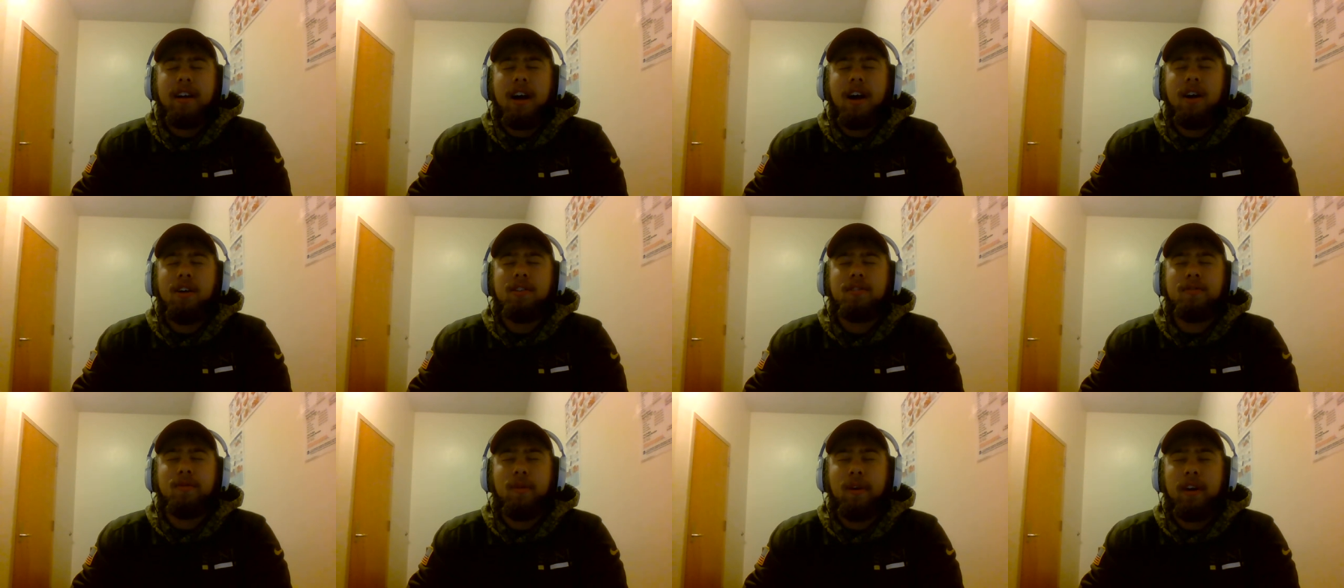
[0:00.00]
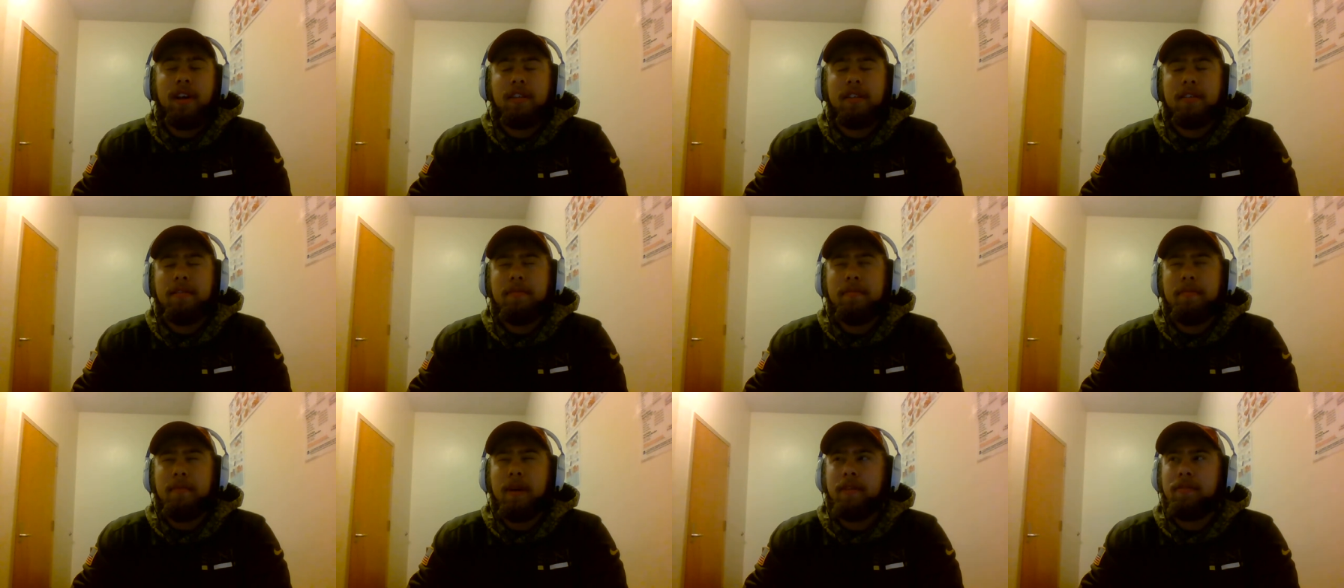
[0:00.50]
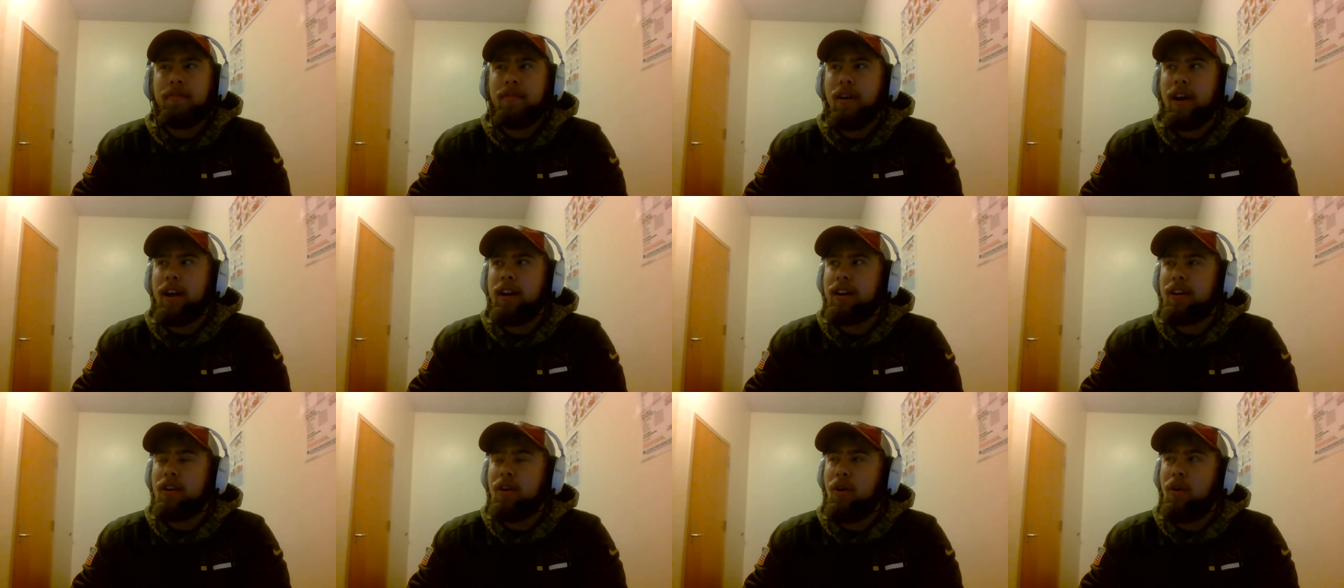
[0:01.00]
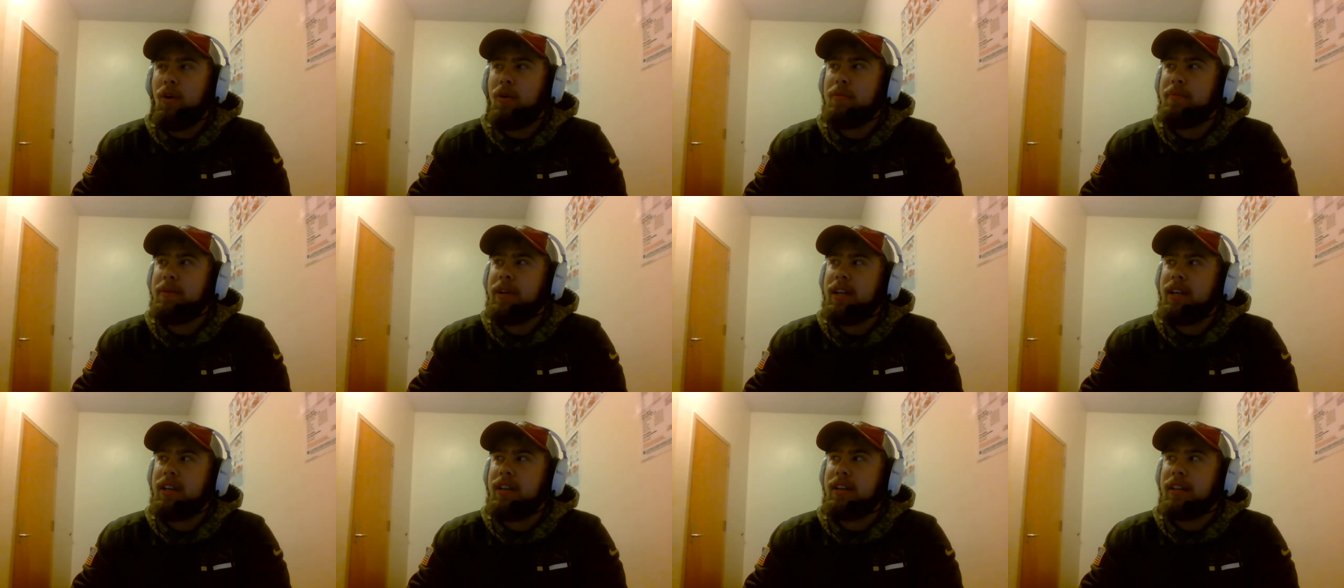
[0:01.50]
I was with my friend
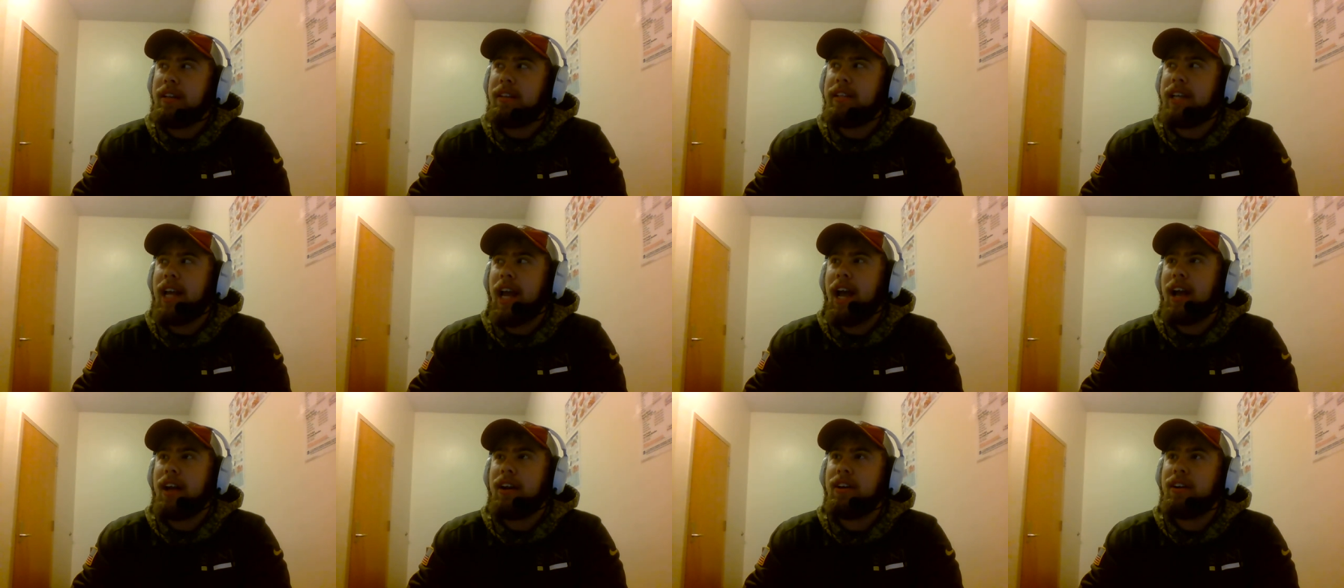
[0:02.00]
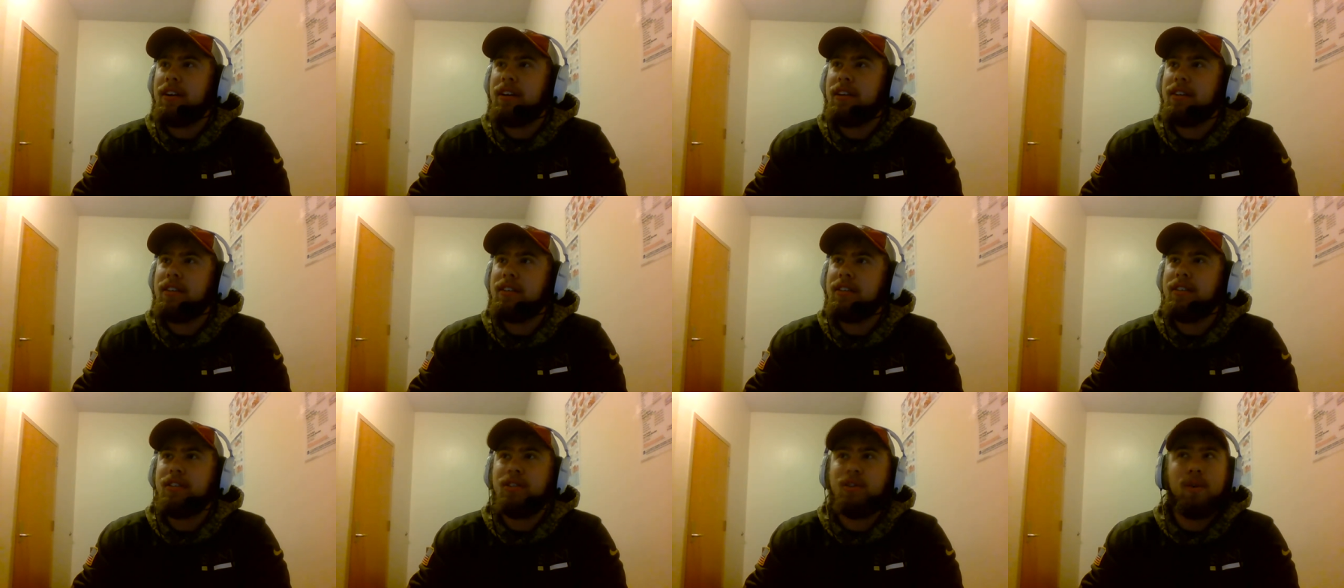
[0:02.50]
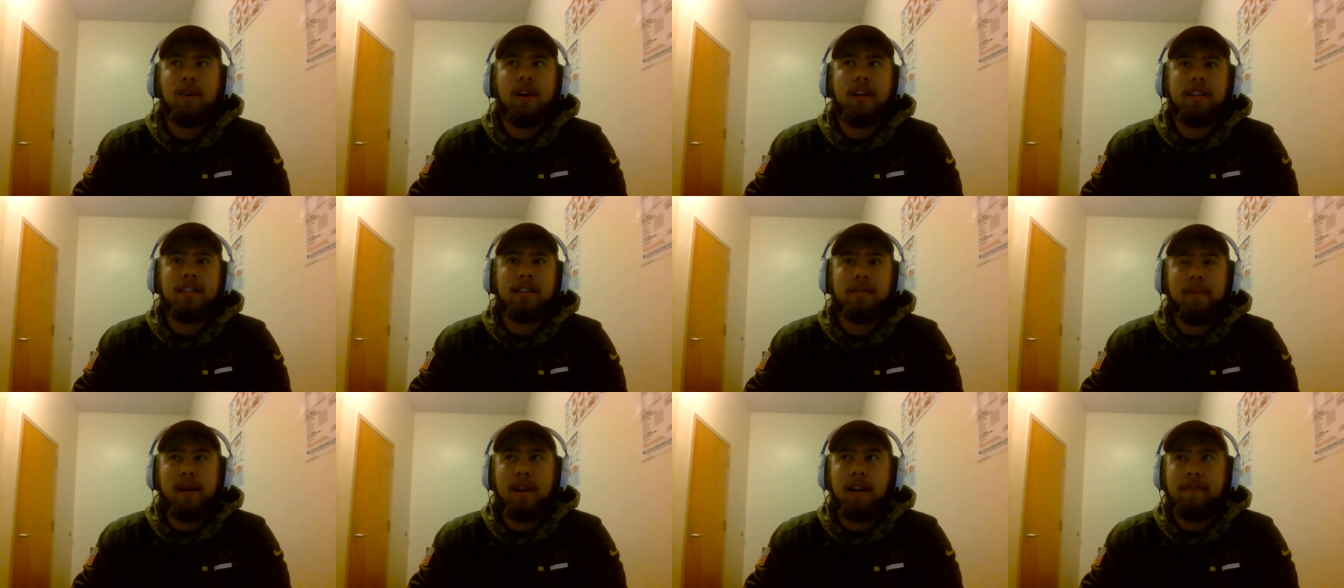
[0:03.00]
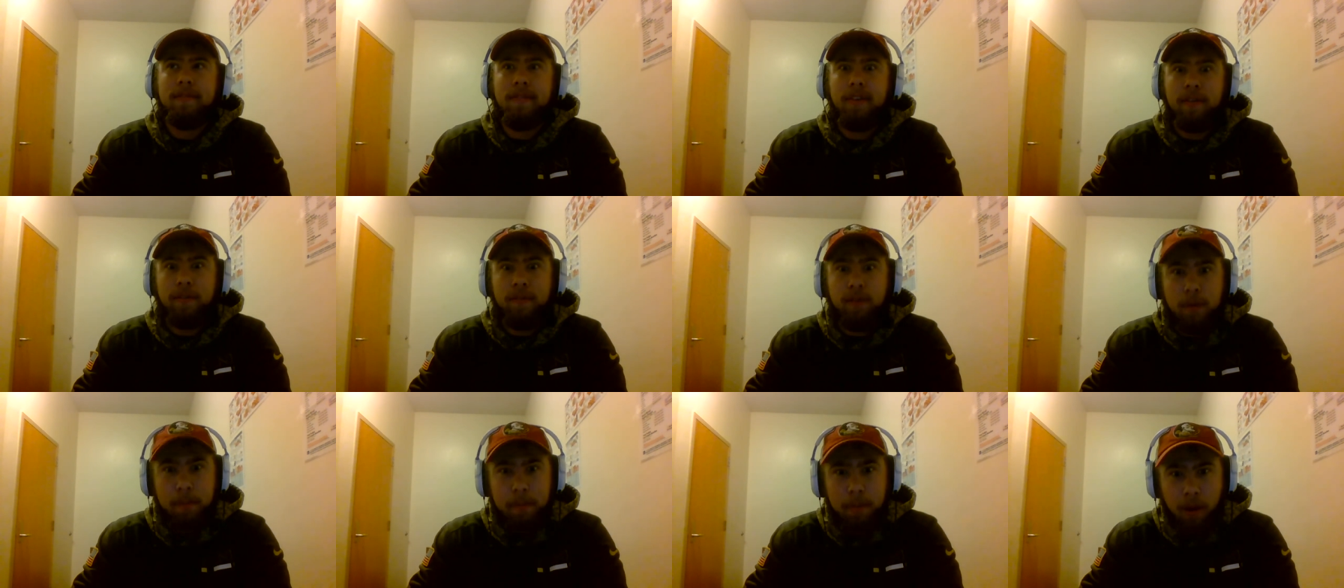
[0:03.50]
Colby and Tanner enjoying some
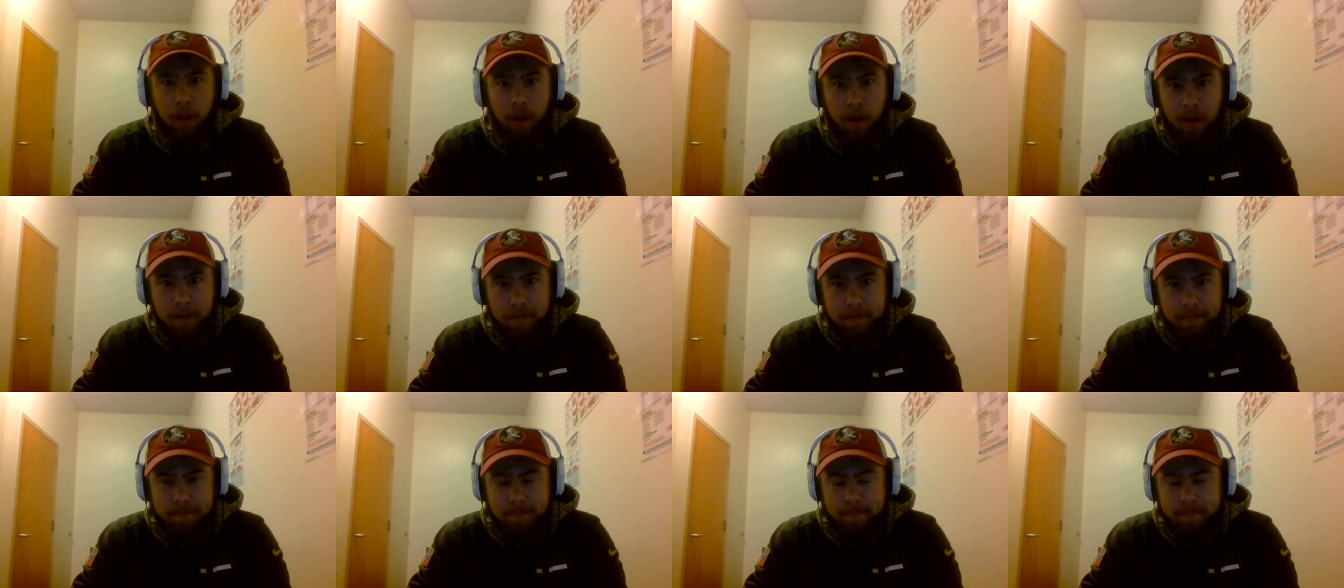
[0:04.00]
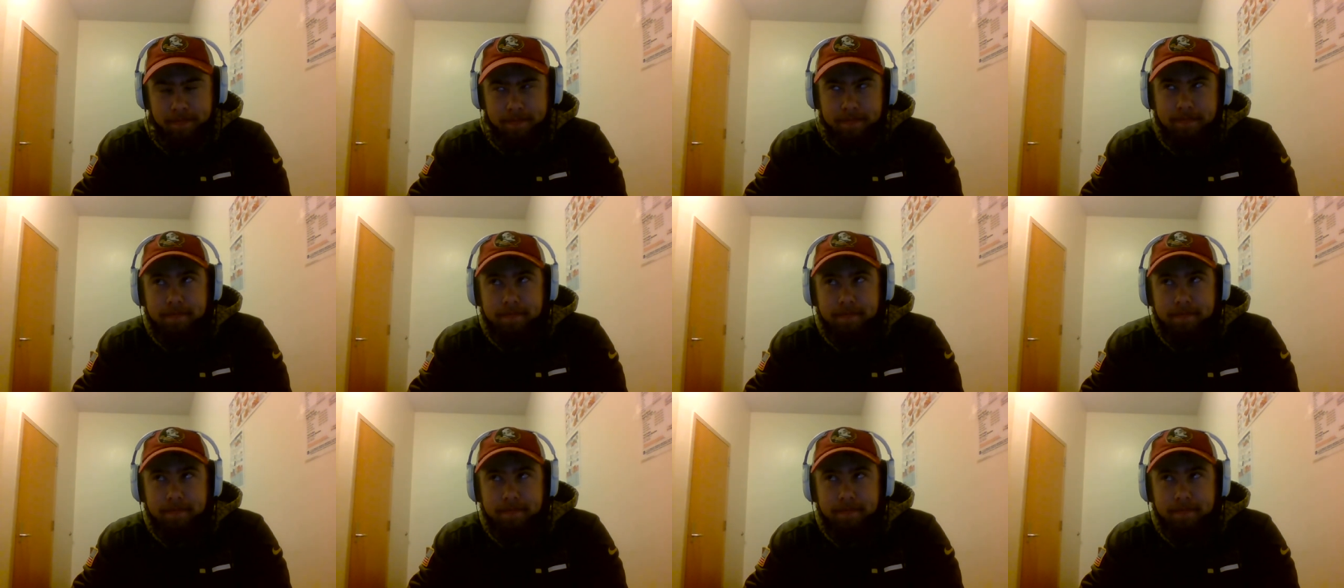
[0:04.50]
NFL football.